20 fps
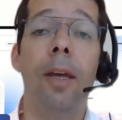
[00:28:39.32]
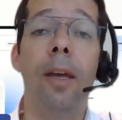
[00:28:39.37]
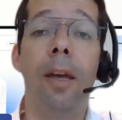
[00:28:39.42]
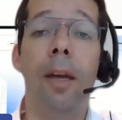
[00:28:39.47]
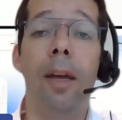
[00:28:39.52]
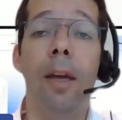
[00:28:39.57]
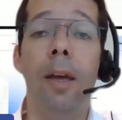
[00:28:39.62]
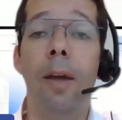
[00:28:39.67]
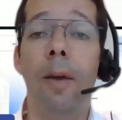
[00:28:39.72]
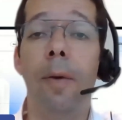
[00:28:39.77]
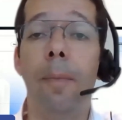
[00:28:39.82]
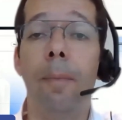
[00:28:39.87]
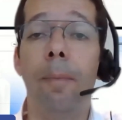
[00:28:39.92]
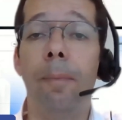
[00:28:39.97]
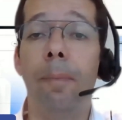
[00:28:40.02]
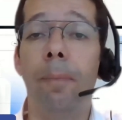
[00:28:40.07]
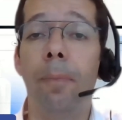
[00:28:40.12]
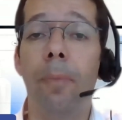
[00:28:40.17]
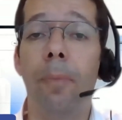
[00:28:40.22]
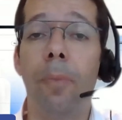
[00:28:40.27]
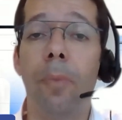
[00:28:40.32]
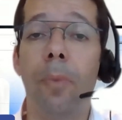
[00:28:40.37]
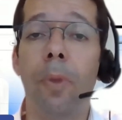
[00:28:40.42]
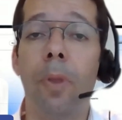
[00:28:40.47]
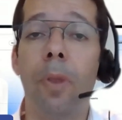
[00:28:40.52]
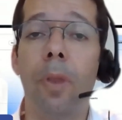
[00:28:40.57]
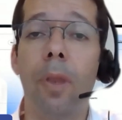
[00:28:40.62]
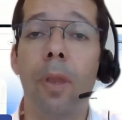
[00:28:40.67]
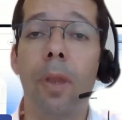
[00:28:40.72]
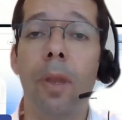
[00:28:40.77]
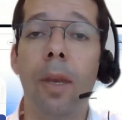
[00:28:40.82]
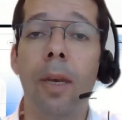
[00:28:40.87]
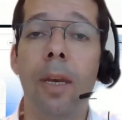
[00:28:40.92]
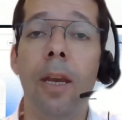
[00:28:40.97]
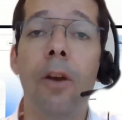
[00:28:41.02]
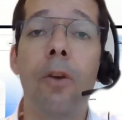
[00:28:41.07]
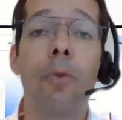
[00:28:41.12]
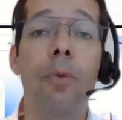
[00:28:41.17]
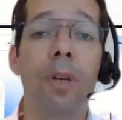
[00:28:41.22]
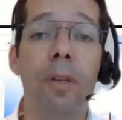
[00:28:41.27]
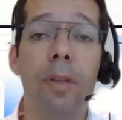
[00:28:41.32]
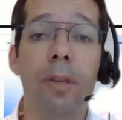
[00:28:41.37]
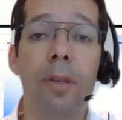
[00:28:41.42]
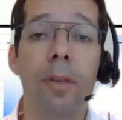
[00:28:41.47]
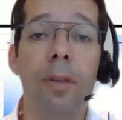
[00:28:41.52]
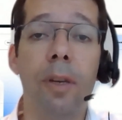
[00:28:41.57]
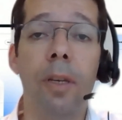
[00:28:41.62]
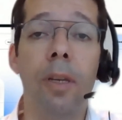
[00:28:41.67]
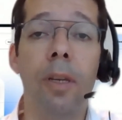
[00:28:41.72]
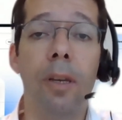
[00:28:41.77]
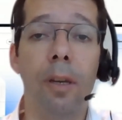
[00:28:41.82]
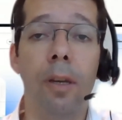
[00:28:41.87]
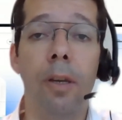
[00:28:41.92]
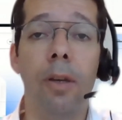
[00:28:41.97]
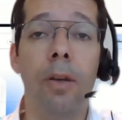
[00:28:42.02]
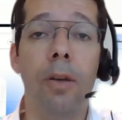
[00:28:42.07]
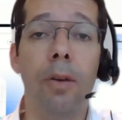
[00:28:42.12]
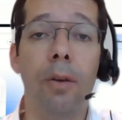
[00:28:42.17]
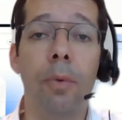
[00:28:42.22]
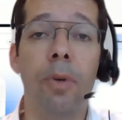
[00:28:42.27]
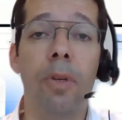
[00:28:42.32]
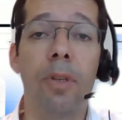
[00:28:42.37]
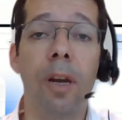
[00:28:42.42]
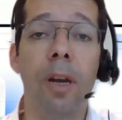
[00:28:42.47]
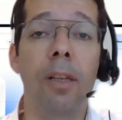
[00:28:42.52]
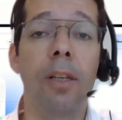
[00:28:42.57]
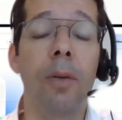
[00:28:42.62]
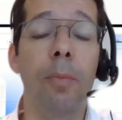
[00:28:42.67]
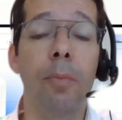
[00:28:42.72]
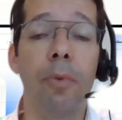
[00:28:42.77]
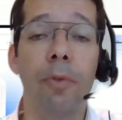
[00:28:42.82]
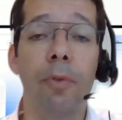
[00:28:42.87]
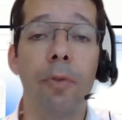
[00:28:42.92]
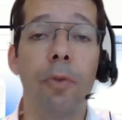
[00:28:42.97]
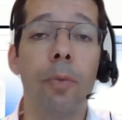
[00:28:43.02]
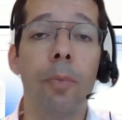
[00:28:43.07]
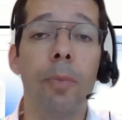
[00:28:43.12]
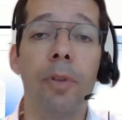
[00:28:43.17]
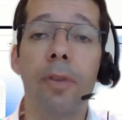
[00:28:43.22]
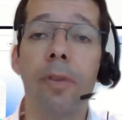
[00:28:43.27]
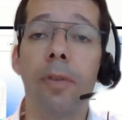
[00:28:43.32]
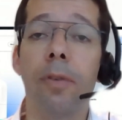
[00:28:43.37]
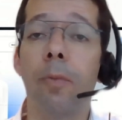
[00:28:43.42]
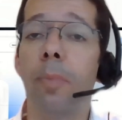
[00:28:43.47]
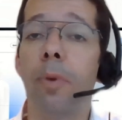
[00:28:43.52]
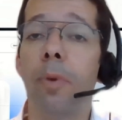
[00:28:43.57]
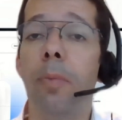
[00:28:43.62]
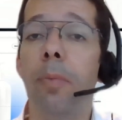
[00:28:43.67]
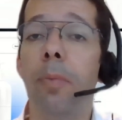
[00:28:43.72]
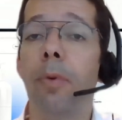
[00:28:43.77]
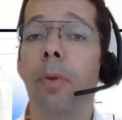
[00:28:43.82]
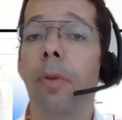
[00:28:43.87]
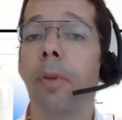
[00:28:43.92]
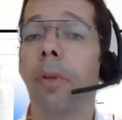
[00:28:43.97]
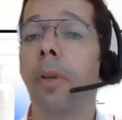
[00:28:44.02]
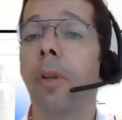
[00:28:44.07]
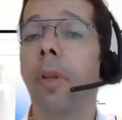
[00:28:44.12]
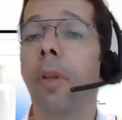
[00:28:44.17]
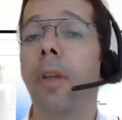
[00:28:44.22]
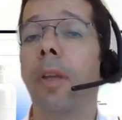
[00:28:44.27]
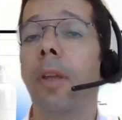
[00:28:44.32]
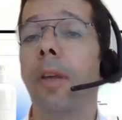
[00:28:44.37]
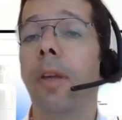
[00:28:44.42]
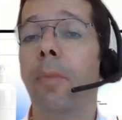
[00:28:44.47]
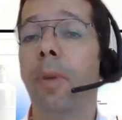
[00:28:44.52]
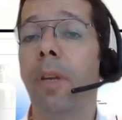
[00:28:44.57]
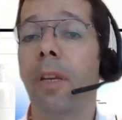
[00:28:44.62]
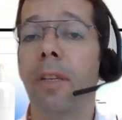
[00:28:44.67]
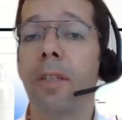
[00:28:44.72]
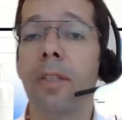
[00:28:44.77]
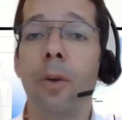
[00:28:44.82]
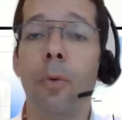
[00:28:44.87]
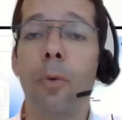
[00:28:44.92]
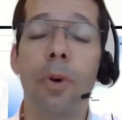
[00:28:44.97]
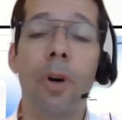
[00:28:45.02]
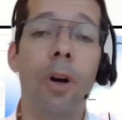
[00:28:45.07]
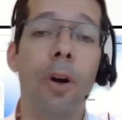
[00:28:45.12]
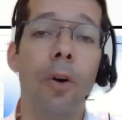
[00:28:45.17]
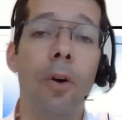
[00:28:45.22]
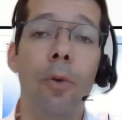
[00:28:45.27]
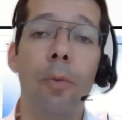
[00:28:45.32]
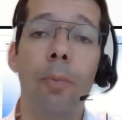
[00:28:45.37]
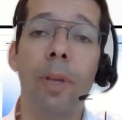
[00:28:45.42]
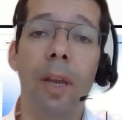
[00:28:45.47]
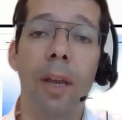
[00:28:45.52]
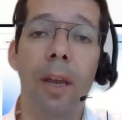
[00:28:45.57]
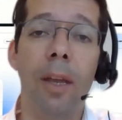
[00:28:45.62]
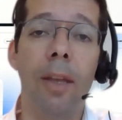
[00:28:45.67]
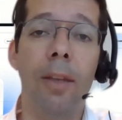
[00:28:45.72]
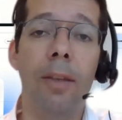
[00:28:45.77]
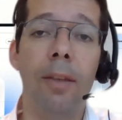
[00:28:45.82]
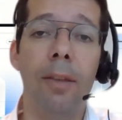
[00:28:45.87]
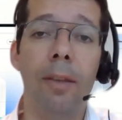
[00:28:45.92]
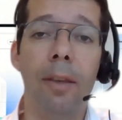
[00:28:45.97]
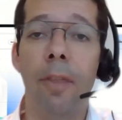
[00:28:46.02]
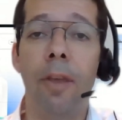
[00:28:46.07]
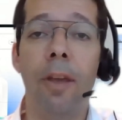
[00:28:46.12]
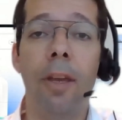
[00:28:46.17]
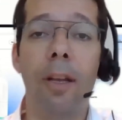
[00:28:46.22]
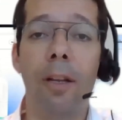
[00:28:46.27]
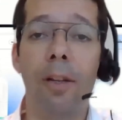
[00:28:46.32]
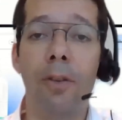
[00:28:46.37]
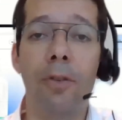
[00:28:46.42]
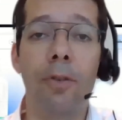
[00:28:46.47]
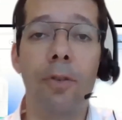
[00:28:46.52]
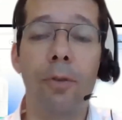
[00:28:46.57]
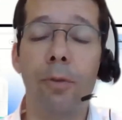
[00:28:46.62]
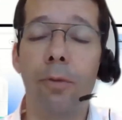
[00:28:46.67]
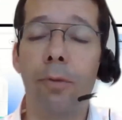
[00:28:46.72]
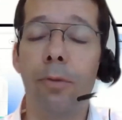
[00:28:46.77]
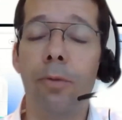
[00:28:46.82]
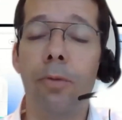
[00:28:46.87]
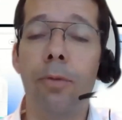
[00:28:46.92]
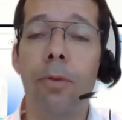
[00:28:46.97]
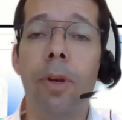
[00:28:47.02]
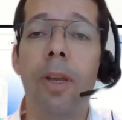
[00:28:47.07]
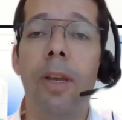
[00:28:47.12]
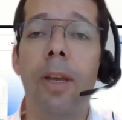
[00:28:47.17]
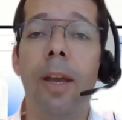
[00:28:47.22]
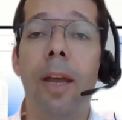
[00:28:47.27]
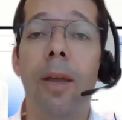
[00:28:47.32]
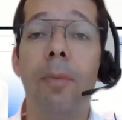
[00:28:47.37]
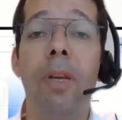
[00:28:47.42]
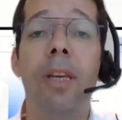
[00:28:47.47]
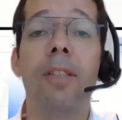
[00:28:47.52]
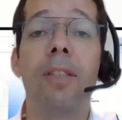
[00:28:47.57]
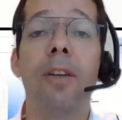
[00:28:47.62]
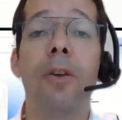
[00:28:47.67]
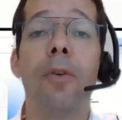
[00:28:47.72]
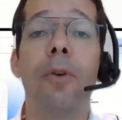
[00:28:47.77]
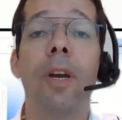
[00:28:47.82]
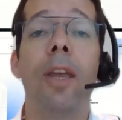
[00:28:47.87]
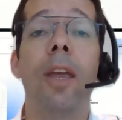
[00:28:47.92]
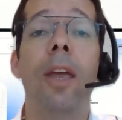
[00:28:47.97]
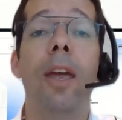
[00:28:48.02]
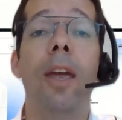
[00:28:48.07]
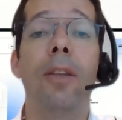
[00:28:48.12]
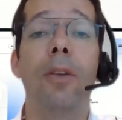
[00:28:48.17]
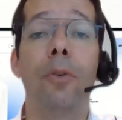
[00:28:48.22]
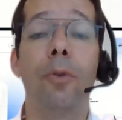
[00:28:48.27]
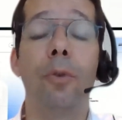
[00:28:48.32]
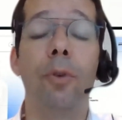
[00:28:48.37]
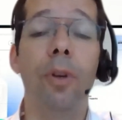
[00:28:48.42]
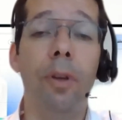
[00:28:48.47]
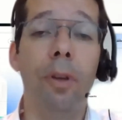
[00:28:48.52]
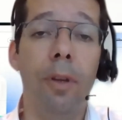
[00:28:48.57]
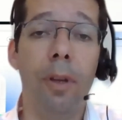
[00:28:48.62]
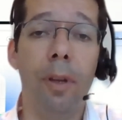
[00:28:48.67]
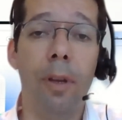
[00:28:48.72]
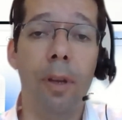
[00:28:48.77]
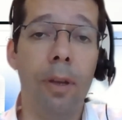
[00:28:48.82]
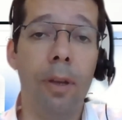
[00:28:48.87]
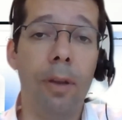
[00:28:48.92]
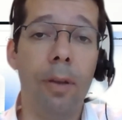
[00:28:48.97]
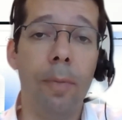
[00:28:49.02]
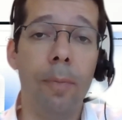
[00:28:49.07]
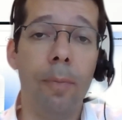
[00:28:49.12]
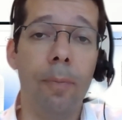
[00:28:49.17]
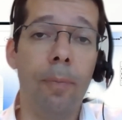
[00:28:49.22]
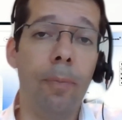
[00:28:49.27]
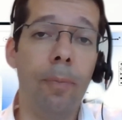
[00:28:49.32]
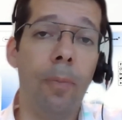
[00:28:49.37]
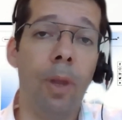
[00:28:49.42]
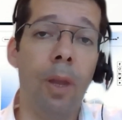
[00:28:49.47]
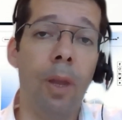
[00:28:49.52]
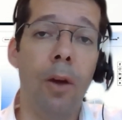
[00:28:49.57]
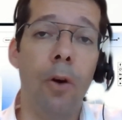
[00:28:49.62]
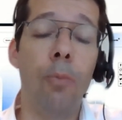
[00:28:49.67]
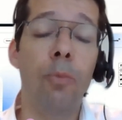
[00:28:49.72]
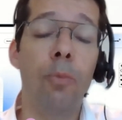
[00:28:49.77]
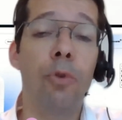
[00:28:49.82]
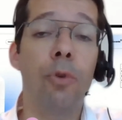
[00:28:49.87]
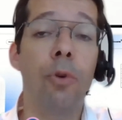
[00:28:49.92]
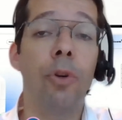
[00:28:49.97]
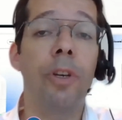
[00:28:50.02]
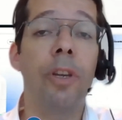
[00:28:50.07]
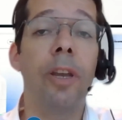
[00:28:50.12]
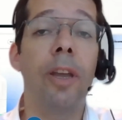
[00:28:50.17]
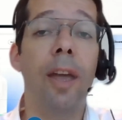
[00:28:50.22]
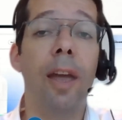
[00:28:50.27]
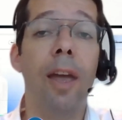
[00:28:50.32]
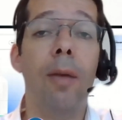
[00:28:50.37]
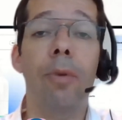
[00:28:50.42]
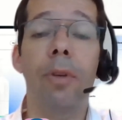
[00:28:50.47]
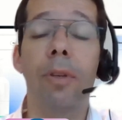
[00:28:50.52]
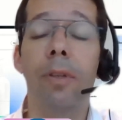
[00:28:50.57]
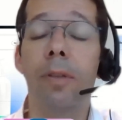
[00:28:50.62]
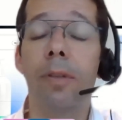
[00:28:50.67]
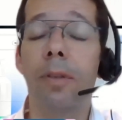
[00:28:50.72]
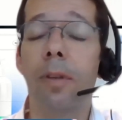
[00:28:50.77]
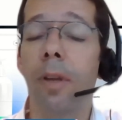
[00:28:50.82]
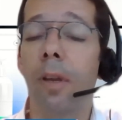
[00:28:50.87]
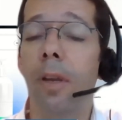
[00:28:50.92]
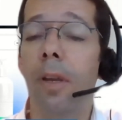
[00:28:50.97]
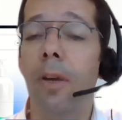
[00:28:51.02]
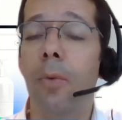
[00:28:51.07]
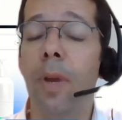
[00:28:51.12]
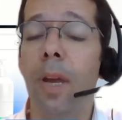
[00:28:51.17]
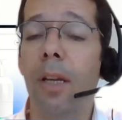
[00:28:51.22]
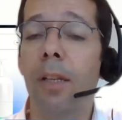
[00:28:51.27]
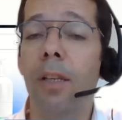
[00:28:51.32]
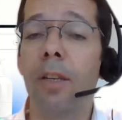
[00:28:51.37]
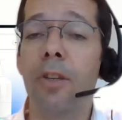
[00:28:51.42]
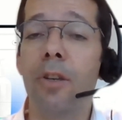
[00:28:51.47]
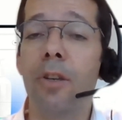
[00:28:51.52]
an increase in the recycling performance. So people, because they were home, they had nothing else to do, and because they already had good home sorting habits, we